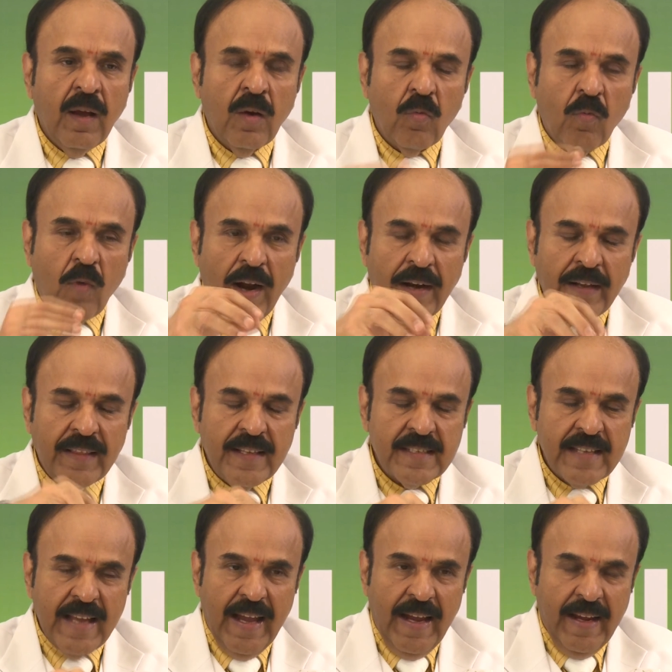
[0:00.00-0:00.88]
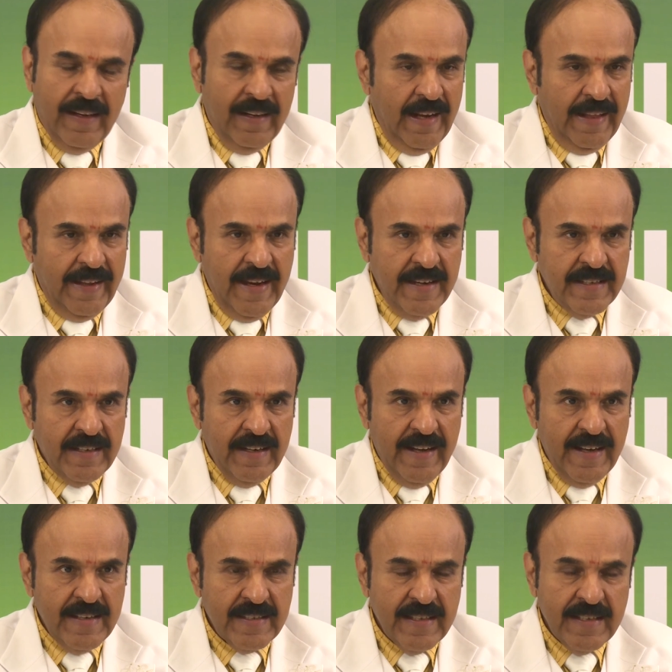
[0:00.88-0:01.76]
What this glycation
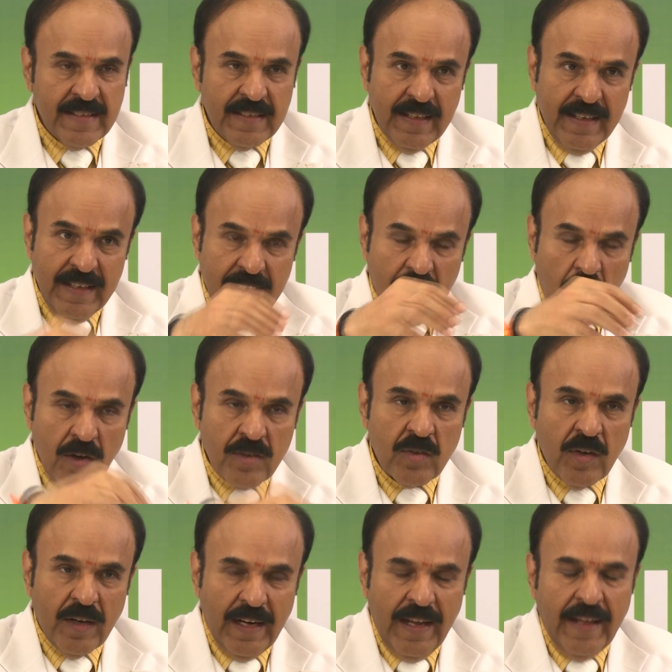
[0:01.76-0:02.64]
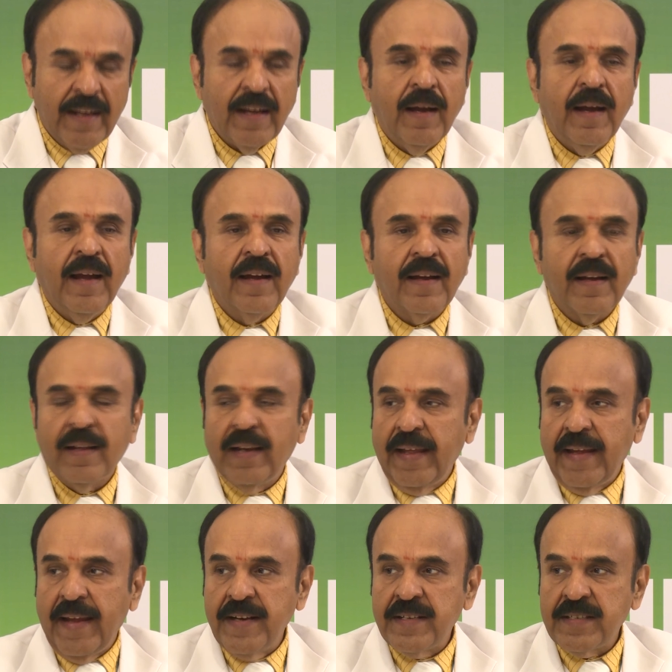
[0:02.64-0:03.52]
does is it also
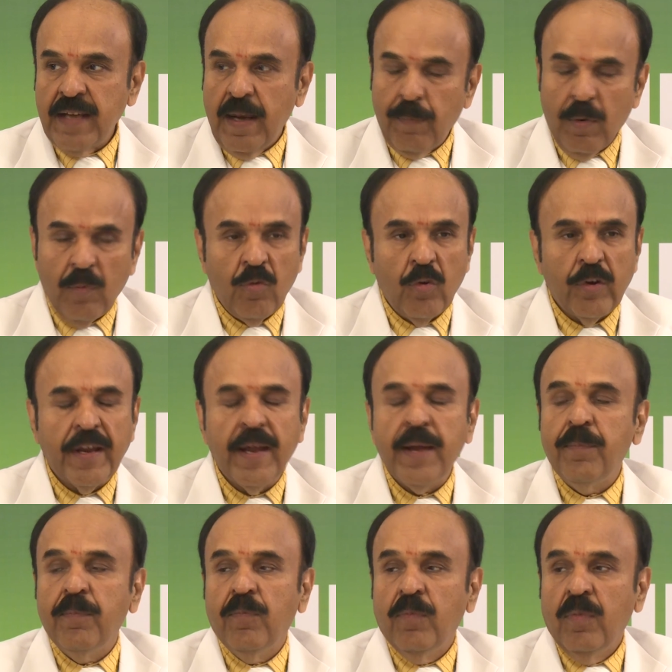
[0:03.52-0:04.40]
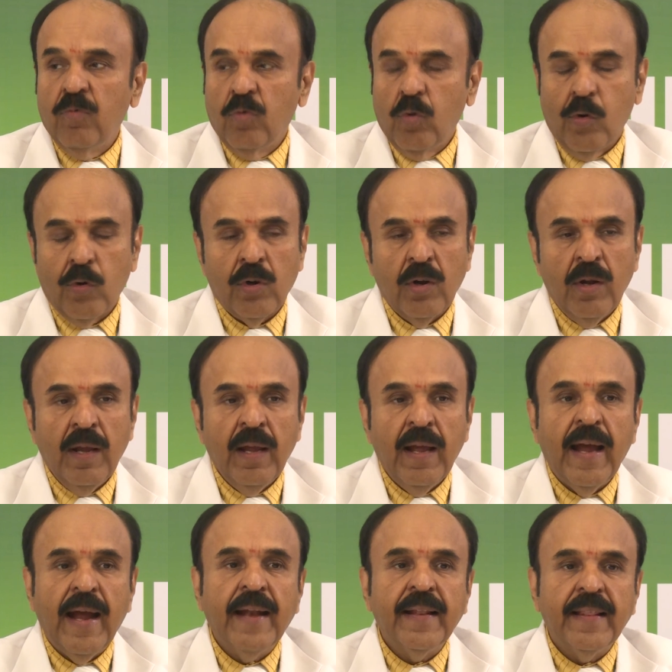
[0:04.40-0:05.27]
glycates ApoE4A4
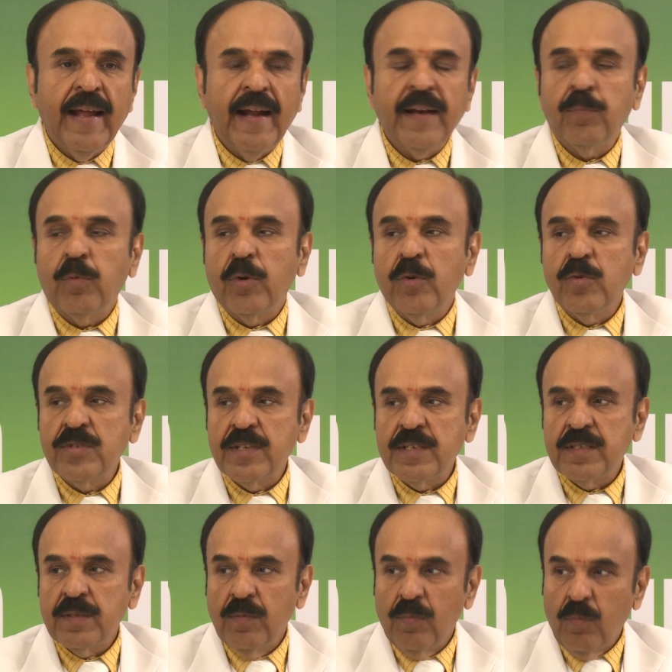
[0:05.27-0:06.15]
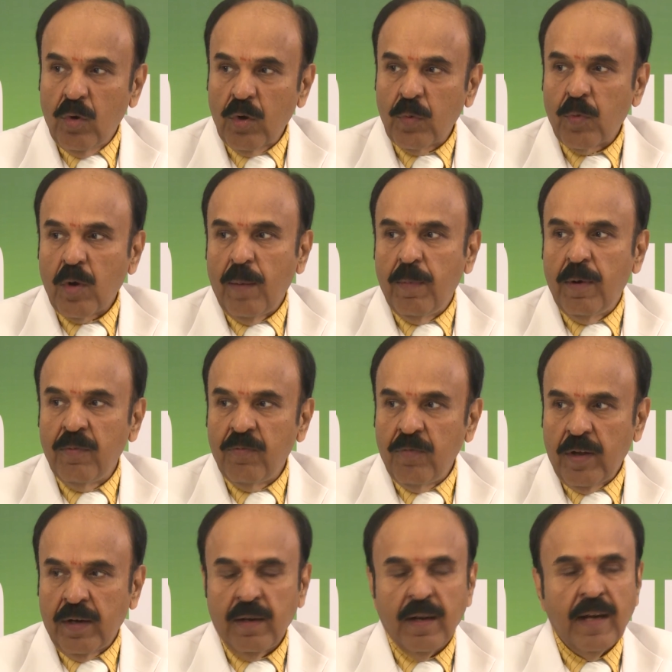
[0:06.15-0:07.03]
and that produces more problem
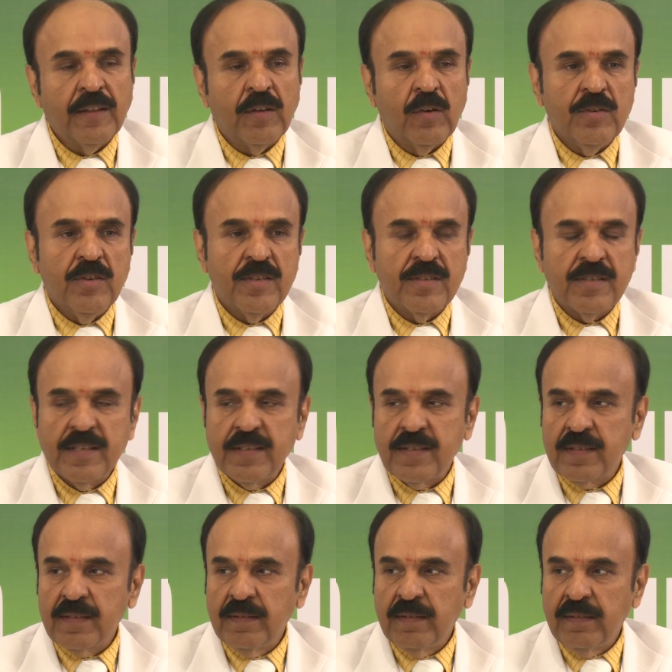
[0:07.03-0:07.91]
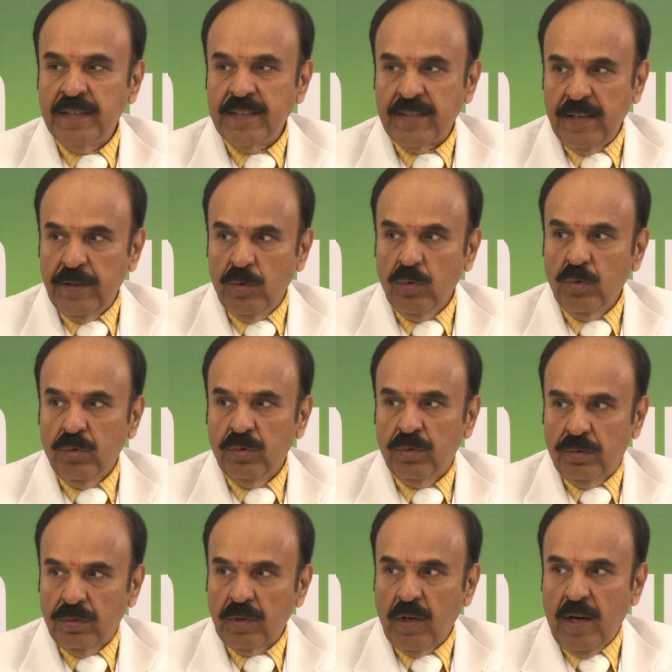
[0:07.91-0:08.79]
for atherogenesis. This is a new
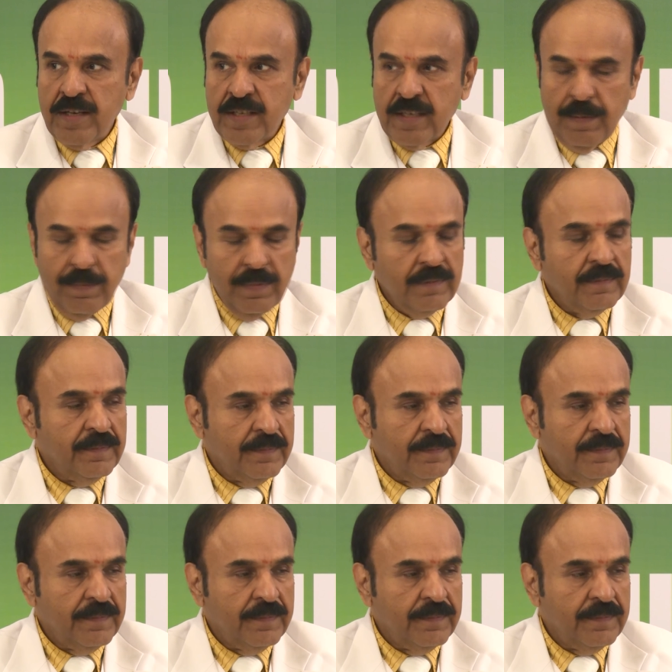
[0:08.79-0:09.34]
concept.